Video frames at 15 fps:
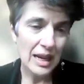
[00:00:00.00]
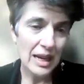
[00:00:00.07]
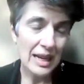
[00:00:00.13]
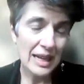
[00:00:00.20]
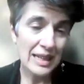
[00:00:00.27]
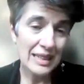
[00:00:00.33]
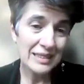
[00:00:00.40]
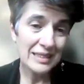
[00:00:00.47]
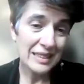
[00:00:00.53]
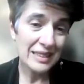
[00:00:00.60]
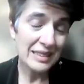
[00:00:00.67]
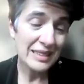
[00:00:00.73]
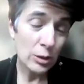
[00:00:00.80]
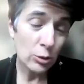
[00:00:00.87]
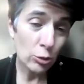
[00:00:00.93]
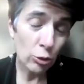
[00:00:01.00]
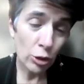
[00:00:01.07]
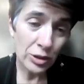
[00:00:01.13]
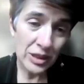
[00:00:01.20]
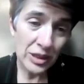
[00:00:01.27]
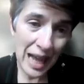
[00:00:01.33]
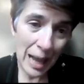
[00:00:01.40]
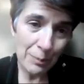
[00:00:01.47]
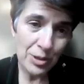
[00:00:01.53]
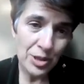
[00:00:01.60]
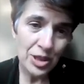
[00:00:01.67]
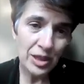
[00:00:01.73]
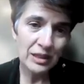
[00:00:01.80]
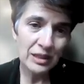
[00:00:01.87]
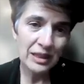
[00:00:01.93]
And they do not
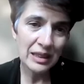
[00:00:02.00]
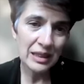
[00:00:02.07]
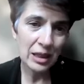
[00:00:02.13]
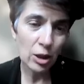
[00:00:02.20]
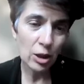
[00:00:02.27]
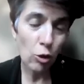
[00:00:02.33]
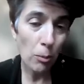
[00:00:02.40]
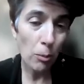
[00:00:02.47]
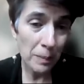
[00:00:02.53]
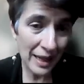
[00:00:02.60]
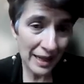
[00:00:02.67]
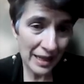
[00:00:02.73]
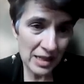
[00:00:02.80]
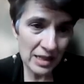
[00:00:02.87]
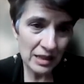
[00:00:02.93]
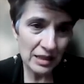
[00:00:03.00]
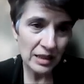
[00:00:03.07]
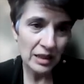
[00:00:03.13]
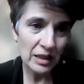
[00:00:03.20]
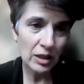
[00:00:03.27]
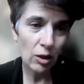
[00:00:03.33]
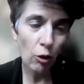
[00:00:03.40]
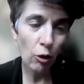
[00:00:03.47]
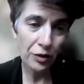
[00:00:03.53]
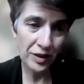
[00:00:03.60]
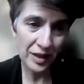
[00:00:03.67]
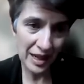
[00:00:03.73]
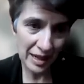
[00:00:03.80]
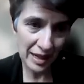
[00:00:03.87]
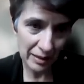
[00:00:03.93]
capture the complexity of
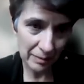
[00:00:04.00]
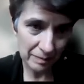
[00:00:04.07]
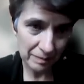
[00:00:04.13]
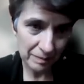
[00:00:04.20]
care.